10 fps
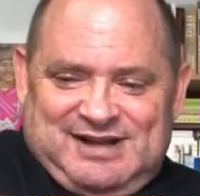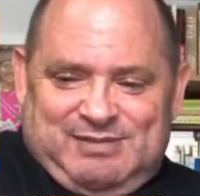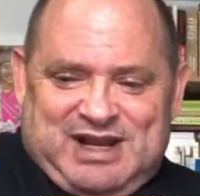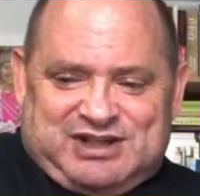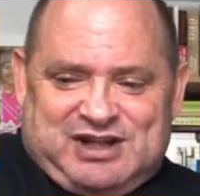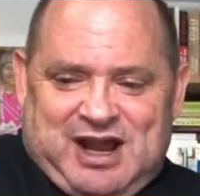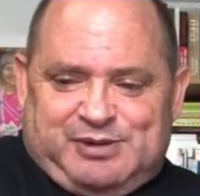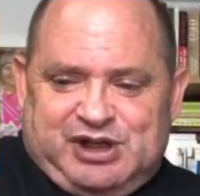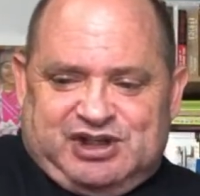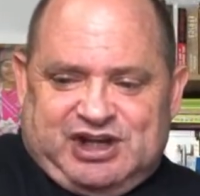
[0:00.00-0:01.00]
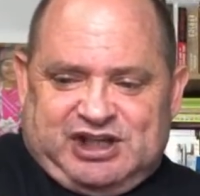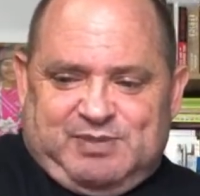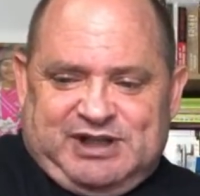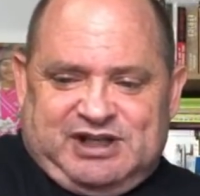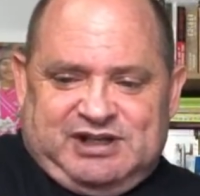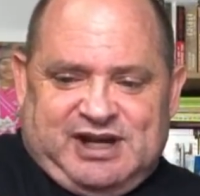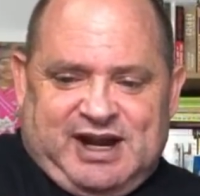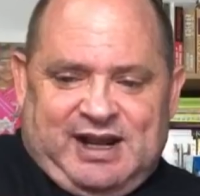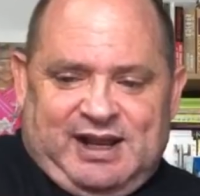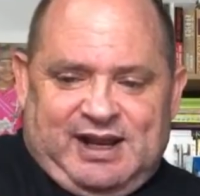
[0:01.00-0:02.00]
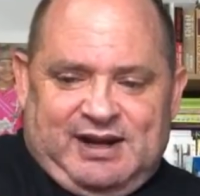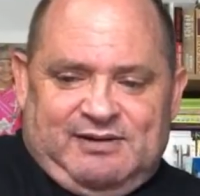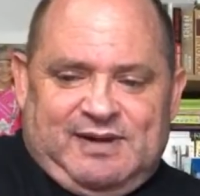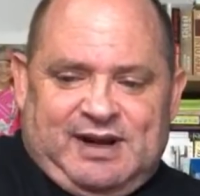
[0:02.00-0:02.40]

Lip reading: Best option, 6 months in Thailand